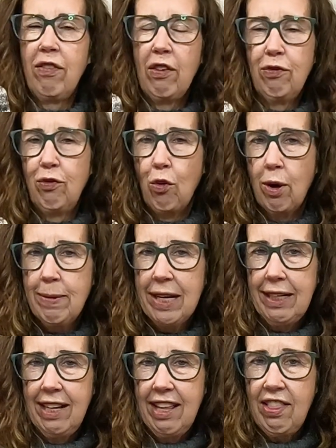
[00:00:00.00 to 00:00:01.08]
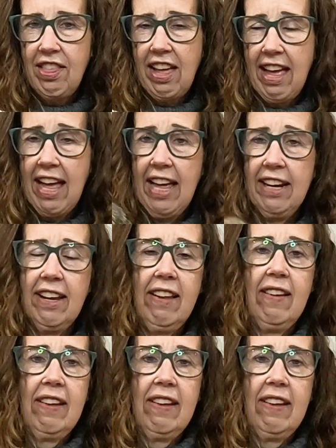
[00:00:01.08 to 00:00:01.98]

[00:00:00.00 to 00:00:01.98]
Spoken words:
a formula than